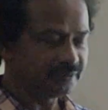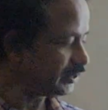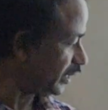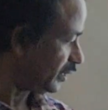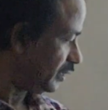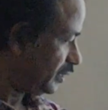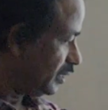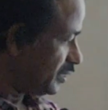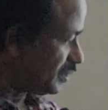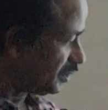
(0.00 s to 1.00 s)
Okay,
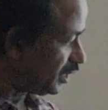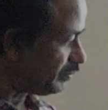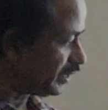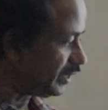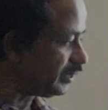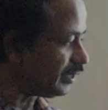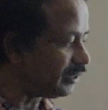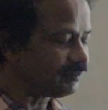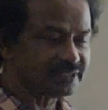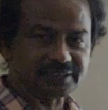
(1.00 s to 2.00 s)
similarly when eta
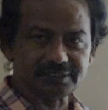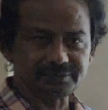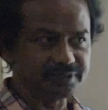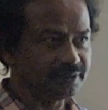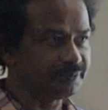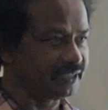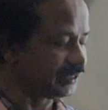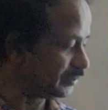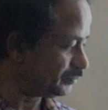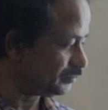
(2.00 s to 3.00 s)
equals
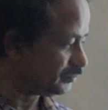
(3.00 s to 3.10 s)
infinity,